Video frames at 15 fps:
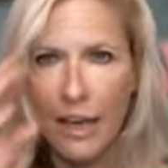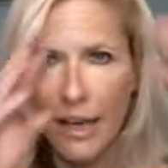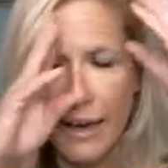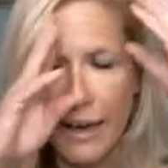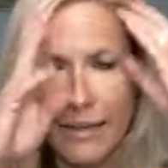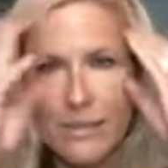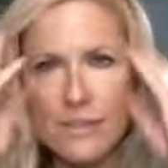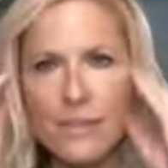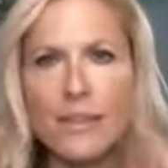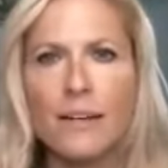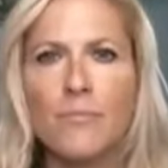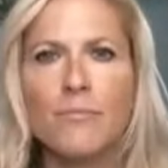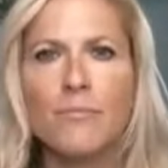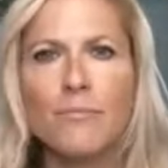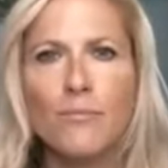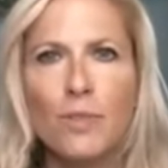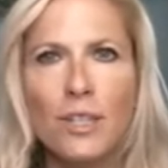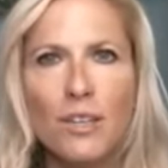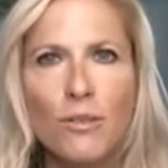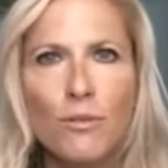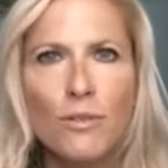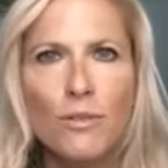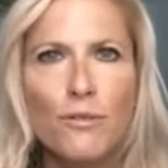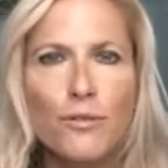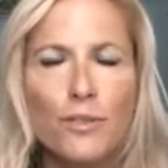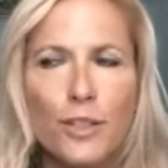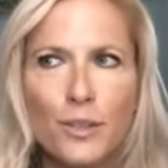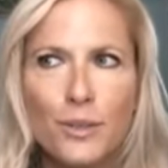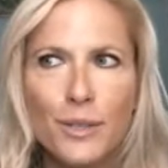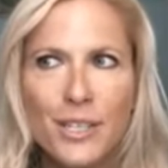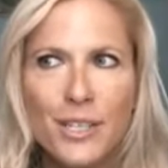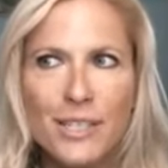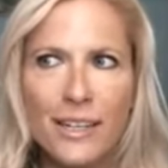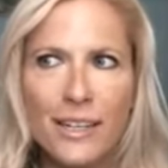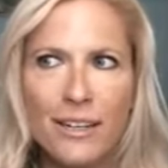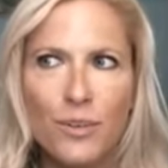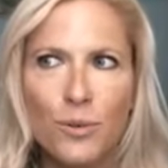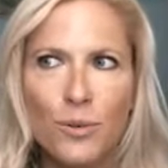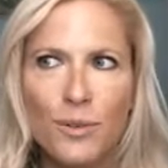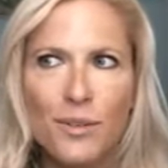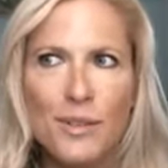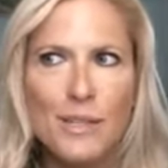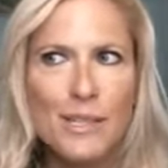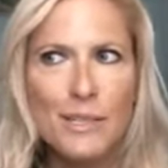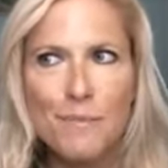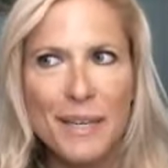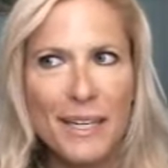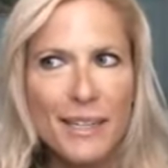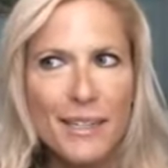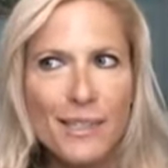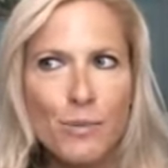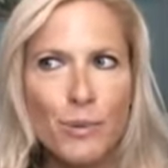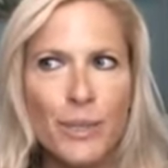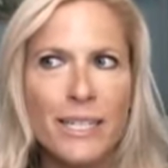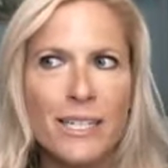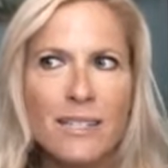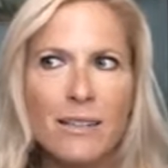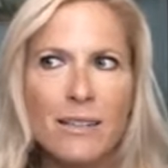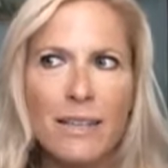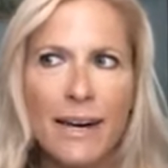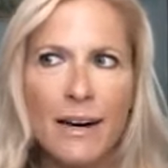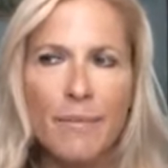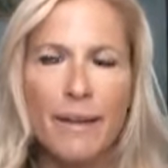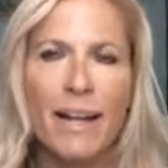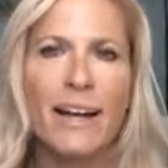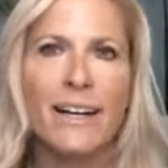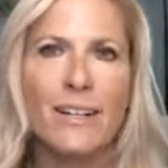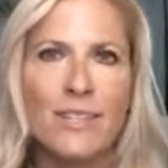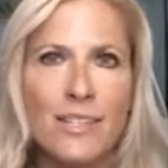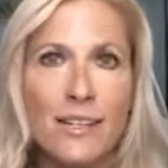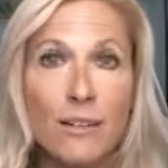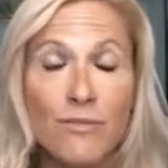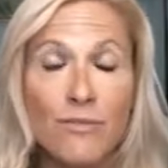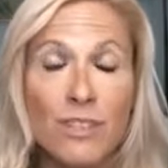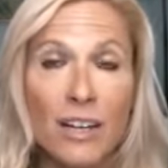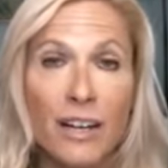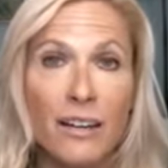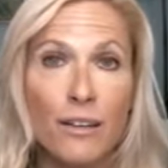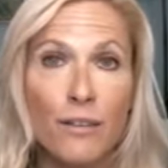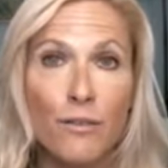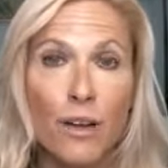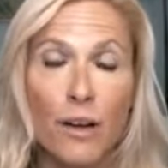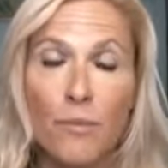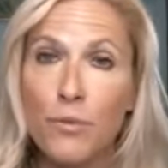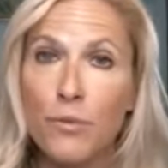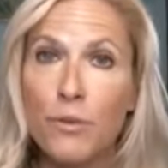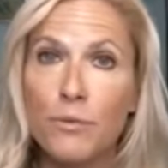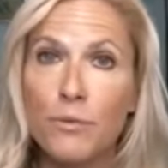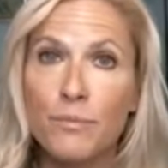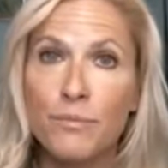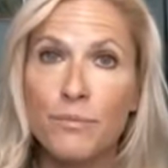And when I go into flow, I just kind of go into this space where I just allow my higher self to kind of come through.